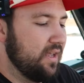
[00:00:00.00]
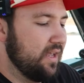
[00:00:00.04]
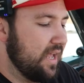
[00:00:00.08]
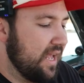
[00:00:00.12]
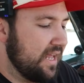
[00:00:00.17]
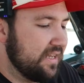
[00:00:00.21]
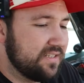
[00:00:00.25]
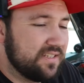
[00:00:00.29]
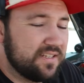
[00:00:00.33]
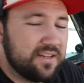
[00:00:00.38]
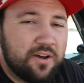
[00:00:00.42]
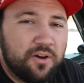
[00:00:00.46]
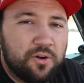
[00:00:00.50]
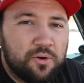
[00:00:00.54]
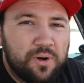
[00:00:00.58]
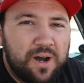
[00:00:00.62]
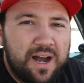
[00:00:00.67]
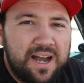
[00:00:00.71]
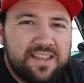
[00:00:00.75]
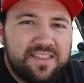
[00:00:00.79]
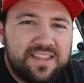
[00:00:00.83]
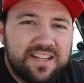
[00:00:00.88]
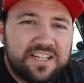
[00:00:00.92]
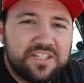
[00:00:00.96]
And so
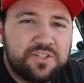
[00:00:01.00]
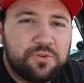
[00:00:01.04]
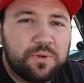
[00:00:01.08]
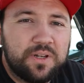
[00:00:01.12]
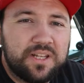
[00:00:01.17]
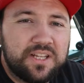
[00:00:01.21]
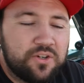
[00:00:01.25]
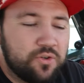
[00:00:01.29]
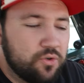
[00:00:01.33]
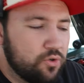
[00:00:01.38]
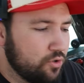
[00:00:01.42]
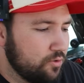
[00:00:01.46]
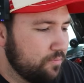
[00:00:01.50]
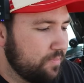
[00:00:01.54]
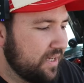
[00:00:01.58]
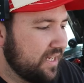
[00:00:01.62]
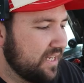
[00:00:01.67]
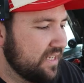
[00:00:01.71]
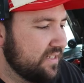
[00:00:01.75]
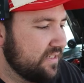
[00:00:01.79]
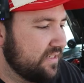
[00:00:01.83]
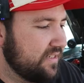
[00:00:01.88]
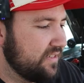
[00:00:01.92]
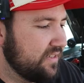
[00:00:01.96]
I think it's really cool
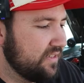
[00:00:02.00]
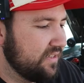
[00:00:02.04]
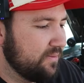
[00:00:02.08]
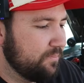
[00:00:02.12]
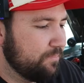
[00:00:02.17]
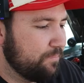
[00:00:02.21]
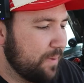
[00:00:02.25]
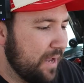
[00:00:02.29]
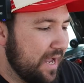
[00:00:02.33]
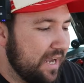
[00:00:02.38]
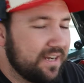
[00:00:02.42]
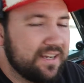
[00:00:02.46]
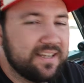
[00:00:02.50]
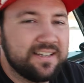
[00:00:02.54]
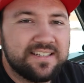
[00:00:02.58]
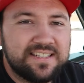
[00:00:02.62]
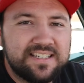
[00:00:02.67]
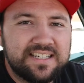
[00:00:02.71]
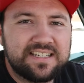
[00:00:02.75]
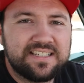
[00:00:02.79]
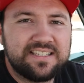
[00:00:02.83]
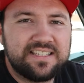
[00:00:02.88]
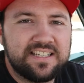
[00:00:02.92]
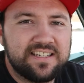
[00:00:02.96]
because back in
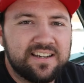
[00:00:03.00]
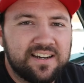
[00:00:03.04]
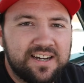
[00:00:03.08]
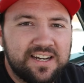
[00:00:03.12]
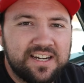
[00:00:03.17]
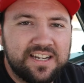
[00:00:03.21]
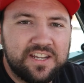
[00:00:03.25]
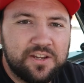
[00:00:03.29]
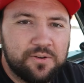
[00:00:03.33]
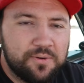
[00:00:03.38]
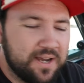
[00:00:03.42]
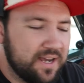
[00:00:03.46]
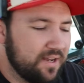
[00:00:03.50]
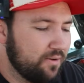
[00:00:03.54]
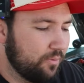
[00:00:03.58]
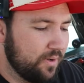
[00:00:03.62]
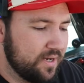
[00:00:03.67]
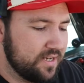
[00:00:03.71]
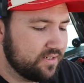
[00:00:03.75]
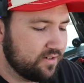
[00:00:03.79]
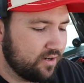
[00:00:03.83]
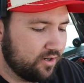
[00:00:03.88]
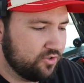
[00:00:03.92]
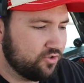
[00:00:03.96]
'69, you had
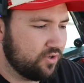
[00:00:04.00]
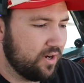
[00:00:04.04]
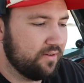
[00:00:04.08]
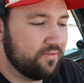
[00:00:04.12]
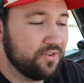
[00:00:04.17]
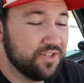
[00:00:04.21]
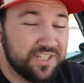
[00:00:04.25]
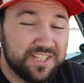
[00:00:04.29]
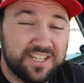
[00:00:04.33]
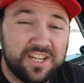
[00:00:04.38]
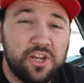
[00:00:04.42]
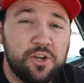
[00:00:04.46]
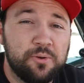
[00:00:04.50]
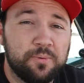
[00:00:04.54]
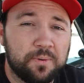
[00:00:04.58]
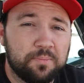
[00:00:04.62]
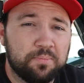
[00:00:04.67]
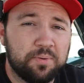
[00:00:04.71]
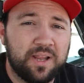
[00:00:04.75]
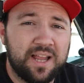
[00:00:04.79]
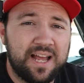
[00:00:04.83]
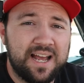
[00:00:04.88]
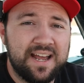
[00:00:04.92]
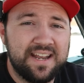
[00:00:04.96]
race car drivers like
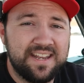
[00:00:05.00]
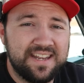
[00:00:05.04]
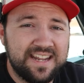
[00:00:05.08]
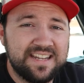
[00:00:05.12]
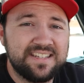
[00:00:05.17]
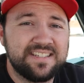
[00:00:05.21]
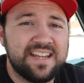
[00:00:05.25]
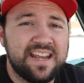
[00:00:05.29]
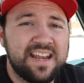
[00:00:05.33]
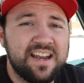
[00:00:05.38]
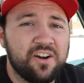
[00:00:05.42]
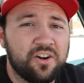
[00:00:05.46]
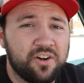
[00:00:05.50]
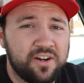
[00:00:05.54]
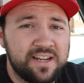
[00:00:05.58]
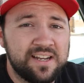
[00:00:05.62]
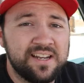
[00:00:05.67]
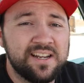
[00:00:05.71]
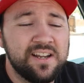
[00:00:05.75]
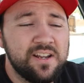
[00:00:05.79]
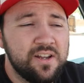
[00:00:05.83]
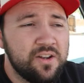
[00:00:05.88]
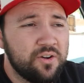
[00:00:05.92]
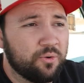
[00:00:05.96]
Hubert Platt and Ed
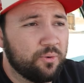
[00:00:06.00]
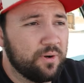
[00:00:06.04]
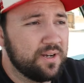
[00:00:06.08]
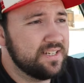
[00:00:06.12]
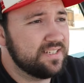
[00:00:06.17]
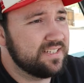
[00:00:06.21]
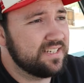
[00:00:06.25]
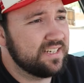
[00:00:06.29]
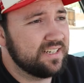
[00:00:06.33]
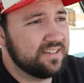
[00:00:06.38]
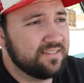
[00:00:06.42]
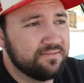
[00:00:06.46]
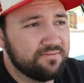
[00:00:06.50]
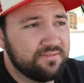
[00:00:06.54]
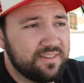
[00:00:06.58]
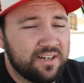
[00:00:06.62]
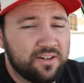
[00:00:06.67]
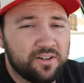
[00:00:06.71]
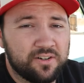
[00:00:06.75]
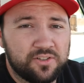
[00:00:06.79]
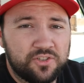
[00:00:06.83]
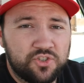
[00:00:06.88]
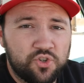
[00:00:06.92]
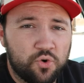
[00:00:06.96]
Terry racing
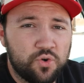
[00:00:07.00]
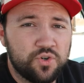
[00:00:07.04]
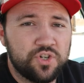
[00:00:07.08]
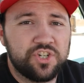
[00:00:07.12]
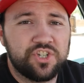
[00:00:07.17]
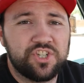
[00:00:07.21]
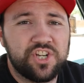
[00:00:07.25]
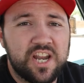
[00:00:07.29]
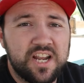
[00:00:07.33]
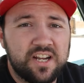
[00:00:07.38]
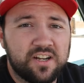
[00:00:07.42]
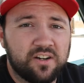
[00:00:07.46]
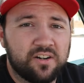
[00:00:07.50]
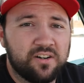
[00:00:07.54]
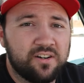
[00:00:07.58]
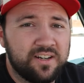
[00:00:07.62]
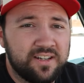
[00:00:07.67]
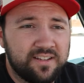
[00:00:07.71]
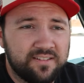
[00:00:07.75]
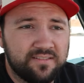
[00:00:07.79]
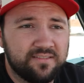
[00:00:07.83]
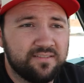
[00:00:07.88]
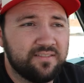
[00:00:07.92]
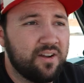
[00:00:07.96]
their Georgia Shaker
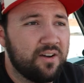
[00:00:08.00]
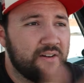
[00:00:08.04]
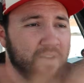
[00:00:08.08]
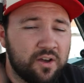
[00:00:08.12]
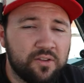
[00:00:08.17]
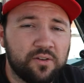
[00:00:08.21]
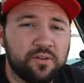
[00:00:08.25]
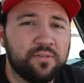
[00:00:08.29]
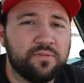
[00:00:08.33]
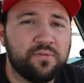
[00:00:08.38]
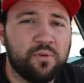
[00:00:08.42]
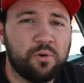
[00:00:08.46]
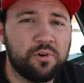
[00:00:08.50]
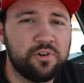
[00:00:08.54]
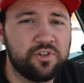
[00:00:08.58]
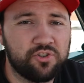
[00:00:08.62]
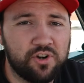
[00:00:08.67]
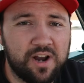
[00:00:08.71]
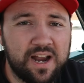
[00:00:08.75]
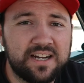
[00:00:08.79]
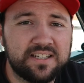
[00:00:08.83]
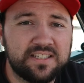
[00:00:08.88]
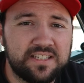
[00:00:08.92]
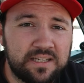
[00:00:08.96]
and other Ford
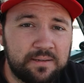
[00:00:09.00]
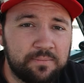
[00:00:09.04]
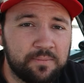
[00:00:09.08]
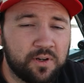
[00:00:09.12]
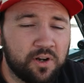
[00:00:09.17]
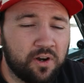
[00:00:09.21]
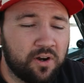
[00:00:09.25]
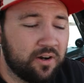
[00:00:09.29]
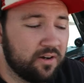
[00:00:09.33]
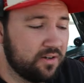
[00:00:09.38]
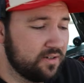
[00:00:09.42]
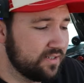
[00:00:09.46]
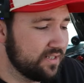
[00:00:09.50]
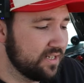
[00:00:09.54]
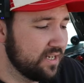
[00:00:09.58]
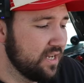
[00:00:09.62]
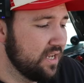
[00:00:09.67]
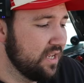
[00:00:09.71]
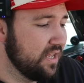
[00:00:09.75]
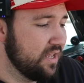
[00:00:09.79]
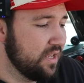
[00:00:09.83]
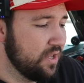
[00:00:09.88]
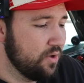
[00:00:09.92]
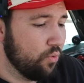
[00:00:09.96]
drag team cars,
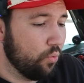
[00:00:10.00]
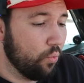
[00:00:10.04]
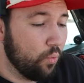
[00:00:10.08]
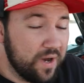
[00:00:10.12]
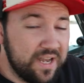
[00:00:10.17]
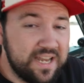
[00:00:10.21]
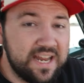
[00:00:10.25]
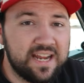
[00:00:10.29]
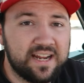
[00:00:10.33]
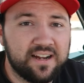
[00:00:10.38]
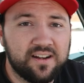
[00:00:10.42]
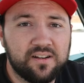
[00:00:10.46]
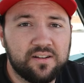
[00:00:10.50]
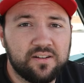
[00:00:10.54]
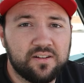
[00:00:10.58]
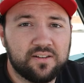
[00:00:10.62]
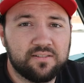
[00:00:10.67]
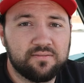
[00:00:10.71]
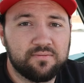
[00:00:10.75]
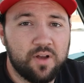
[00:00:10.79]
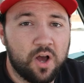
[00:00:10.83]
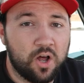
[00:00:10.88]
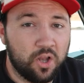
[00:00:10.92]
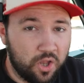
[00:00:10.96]
winning
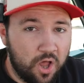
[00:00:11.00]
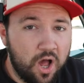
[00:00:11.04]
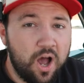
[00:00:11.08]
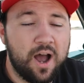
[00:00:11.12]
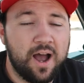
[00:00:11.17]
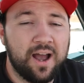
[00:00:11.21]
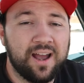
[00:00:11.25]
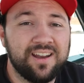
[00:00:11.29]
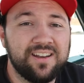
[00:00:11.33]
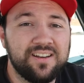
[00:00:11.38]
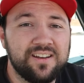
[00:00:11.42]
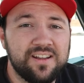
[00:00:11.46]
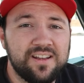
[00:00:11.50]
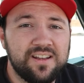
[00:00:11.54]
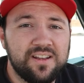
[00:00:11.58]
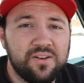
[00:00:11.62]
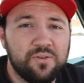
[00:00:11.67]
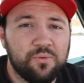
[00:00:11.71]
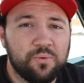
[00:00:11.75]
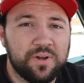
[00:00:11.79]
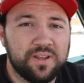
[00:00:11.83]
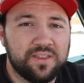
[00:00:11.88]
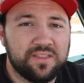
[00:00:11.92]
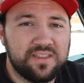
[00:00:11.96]
a lot
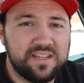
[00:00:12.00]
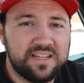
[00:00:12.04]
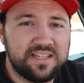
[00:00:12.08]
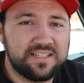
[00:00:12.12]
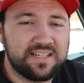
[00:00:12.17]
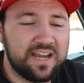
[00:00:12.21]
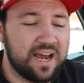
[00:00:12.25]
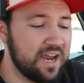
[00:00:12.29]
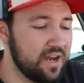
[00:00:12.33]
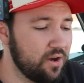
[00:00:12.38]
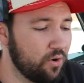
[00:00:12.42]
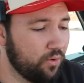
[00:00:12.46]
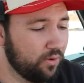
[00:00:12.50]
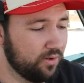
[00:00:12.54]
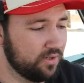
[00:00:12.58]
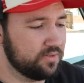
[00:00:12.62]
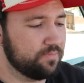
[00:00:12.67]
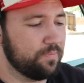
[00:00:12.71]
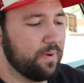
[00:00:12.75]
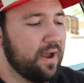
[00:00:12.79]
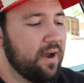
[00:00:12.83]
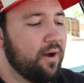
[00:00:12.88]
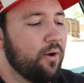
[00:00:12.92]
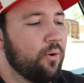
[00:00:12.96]
with these high
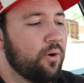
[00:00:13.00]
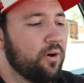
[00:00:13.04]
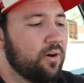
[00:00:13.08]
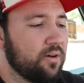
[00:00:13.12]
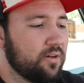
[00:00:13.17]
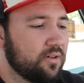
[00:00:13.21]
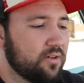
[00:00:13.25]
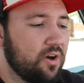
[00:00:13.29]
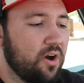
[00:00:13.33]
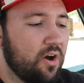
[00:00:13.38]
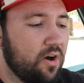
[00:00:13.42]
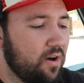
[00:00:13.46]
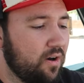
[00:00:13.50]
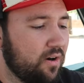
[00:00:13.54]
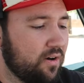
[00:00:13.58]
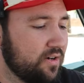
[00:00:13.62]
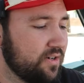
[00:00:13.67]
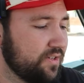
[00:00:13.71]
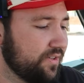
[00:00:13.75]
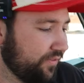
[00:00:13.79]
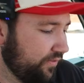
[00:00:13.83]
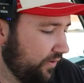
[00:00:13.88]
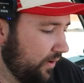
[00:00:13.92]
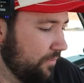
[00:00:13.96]
horsepower
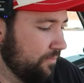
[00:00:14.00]
cars